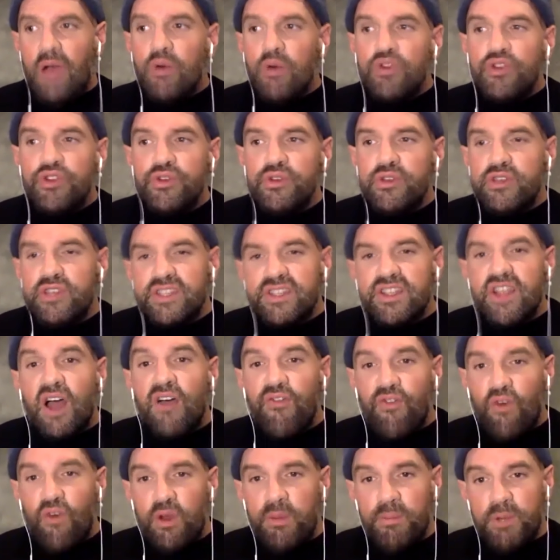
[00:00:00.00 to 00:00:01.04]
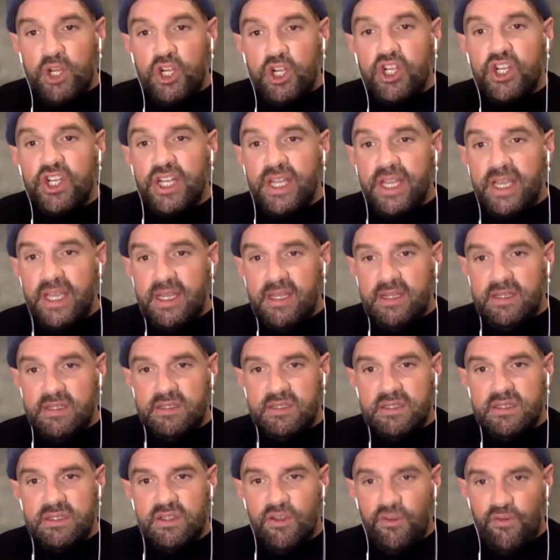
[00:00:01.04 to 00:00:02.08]
I will do stuff on
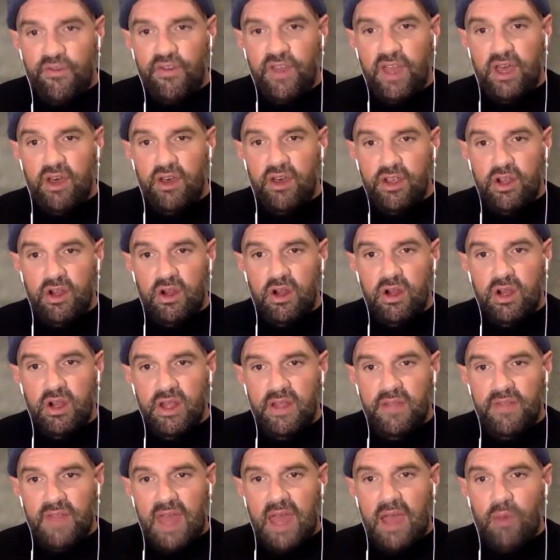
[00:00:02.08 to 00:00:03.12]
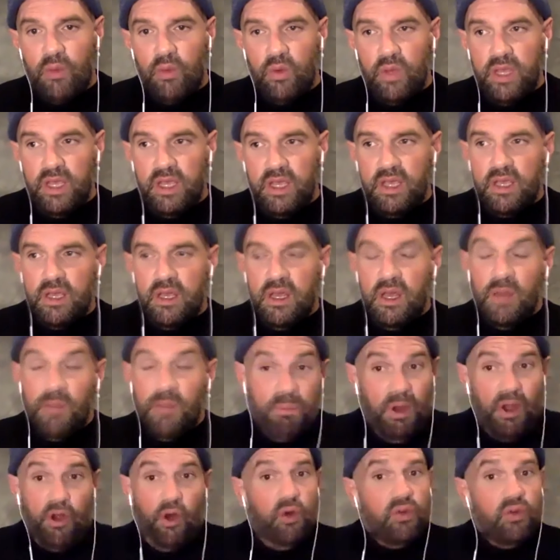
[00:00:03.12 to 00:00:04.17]
machines to failure in that week,
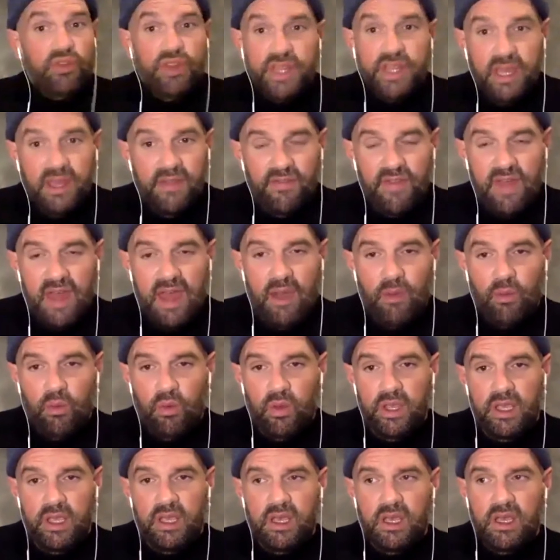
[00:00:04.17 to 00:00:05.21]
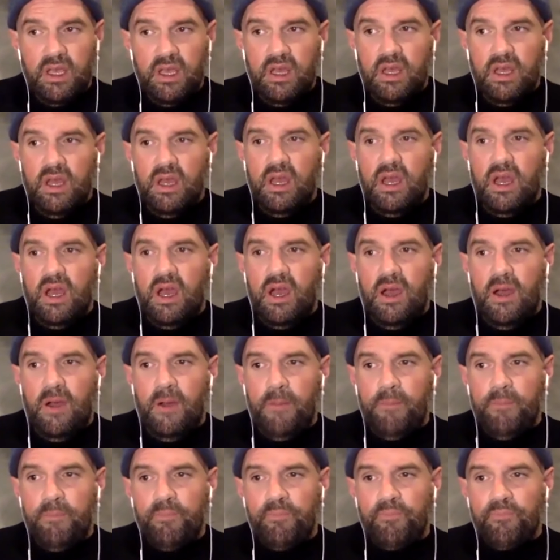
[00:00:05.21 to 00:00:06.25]
but only in that week.
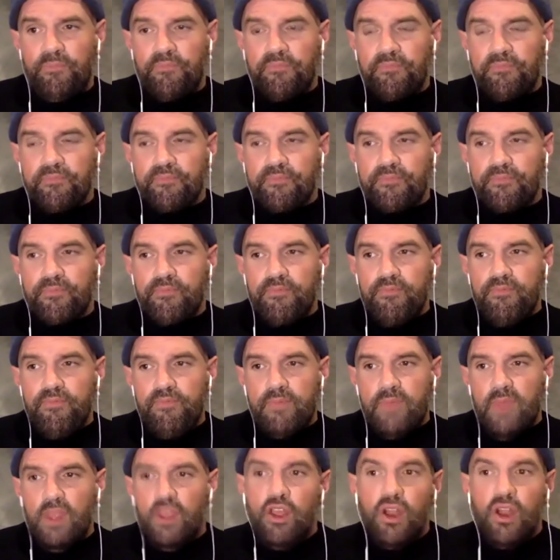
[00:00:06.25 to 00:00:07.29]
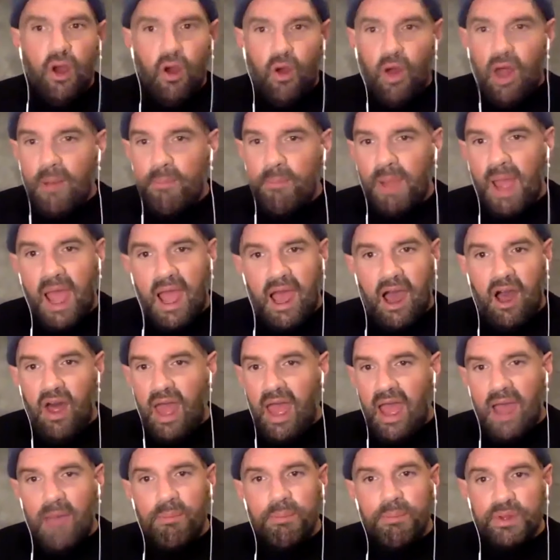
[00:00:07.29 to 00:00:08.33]
Um, you know, I'm, I'll
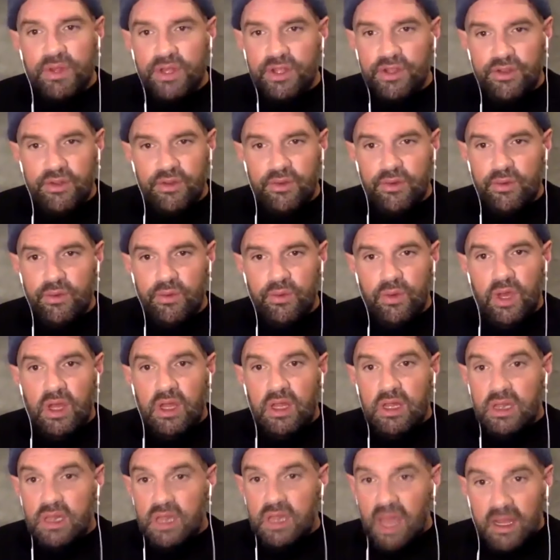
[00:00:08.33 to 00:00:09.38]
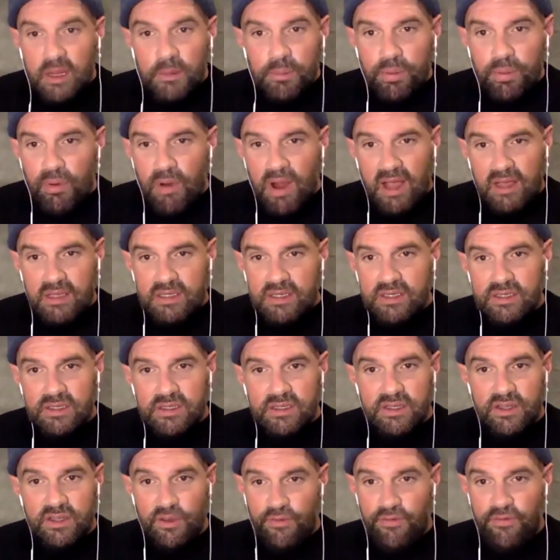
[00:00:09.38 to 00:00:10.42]
happily do leg
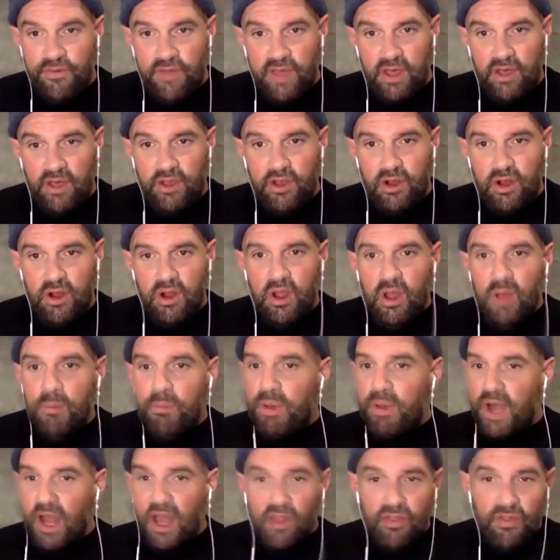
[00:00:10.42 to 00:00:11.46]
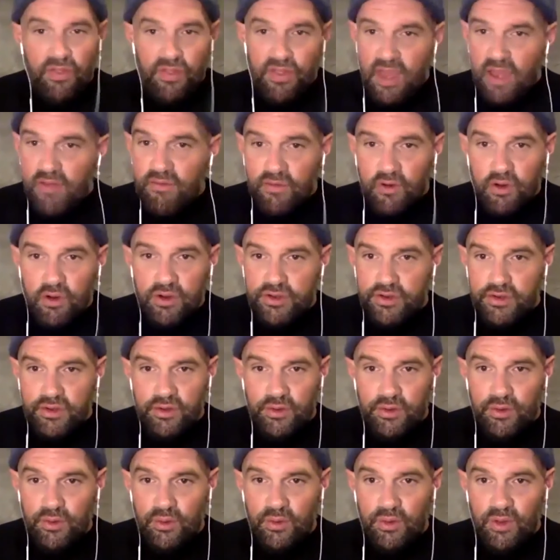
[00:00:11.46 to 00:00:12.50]
press to failure, but I'll never
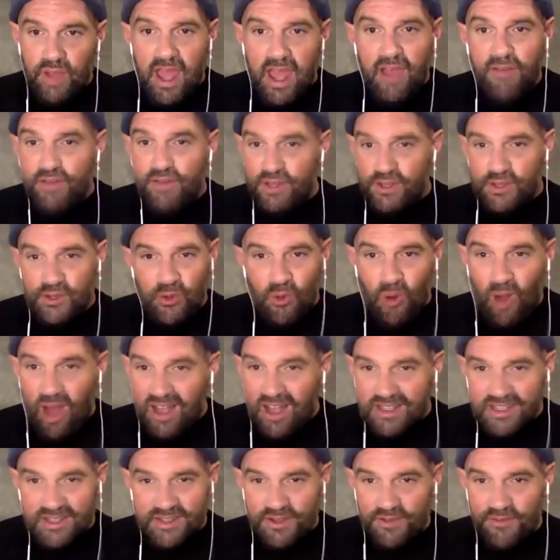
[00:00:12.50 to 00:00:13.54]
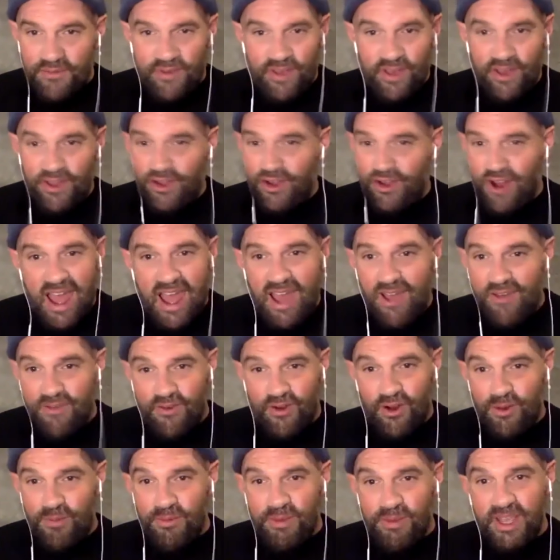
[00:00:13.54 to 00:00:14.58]
do heavy squats to failure
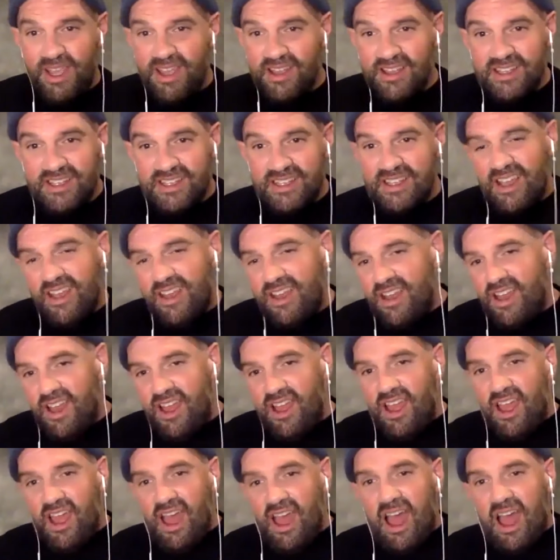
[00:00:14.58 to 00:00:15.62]
ever because